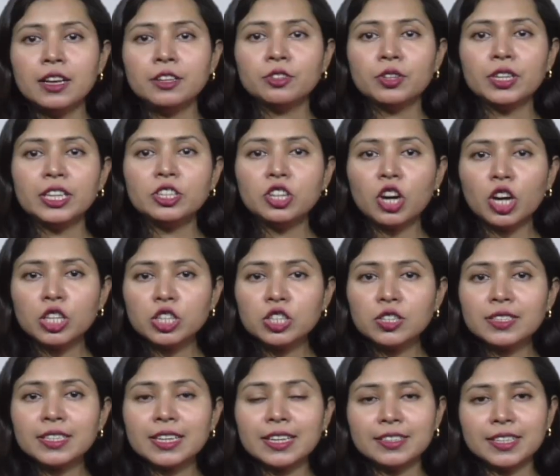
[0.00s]
So it
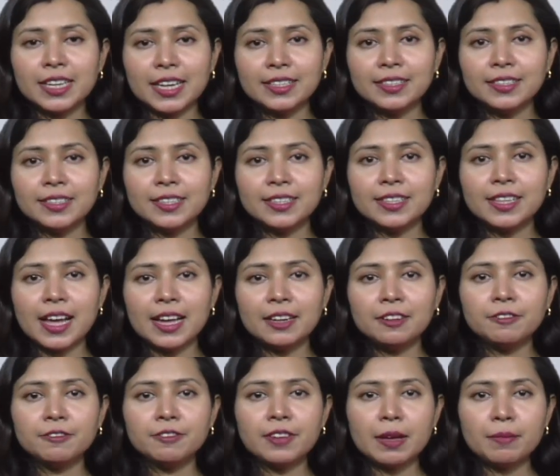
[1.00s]
also suggests
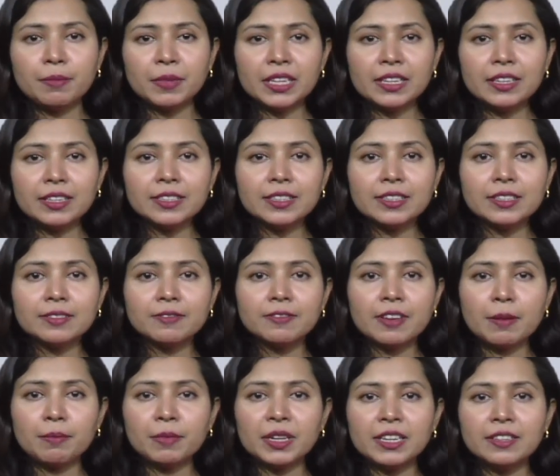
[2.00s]
that
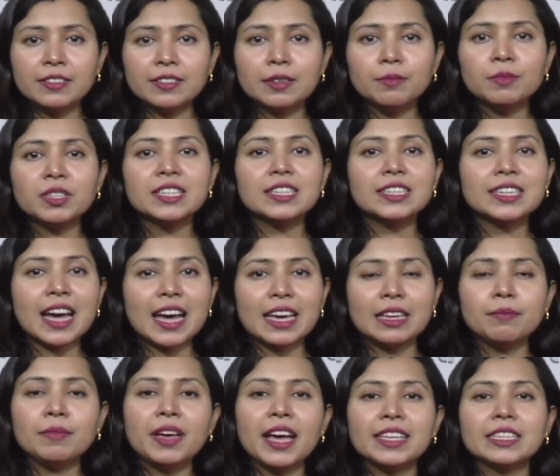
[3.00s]
feminism's
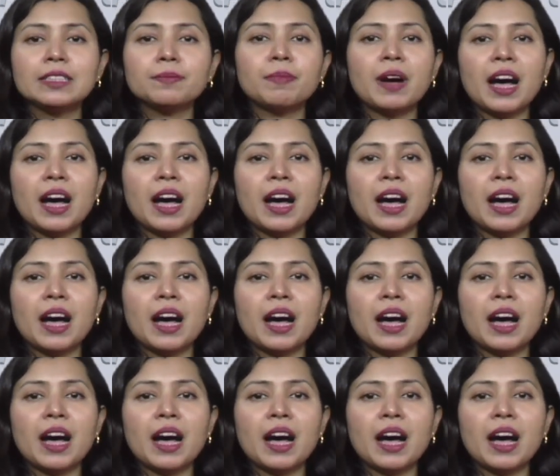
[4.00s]
time has